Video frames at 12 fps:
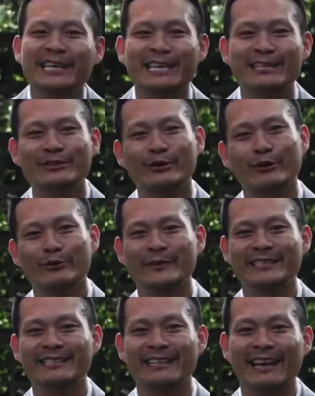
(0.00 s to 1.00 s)
taking the tour with
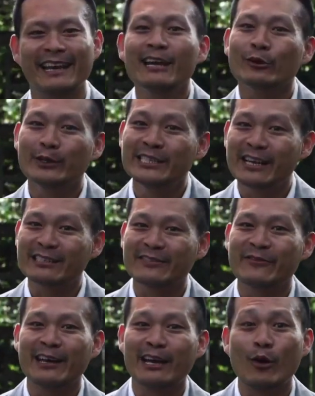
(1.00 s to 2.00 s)
me today. Reach out
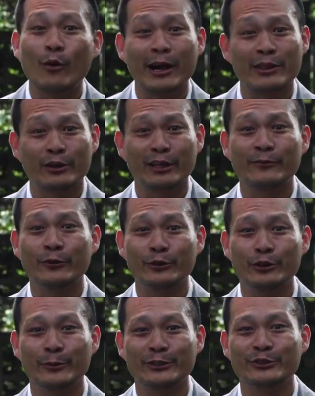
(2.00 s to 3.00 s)
to find out why
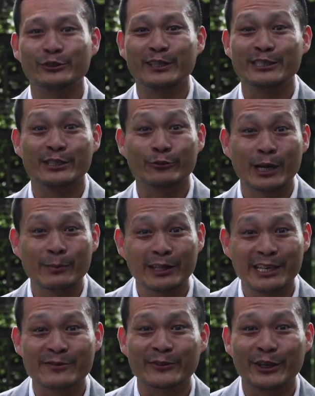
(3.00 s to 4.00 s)
34 New Street is the right
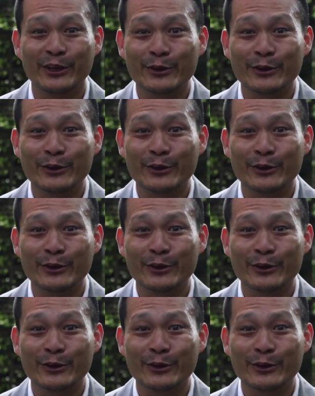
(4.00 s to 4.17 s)
place for